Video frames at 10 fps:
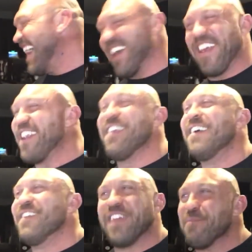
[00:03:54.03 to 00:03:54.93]
And
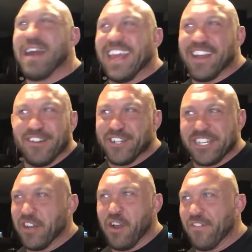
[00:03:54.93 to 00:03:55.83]
then my ego
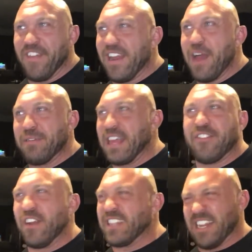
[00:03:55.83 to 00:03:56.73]
just took over. Then I
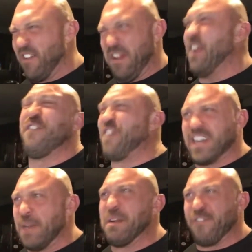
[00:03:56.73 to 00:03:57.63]
said, no, I don't
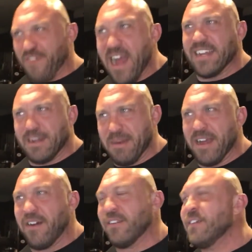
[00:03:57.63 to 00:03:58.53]
fuck it. I'm going to find it on my
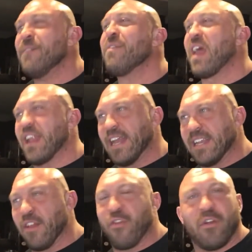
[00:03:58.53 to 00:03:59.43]
own. And I
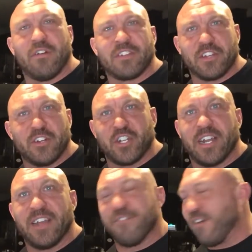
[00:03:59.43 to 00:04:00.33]
did a thorough search and
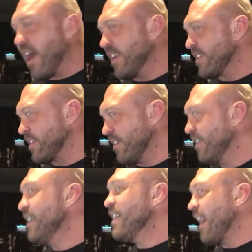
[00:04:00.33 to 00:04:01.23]
I didn't find it. So
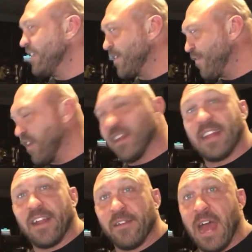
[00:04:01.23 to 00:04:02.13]
I just feel like
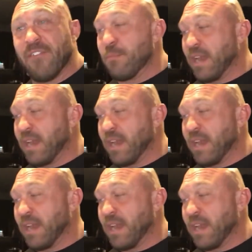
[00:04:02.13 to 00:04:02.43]
they don't have it.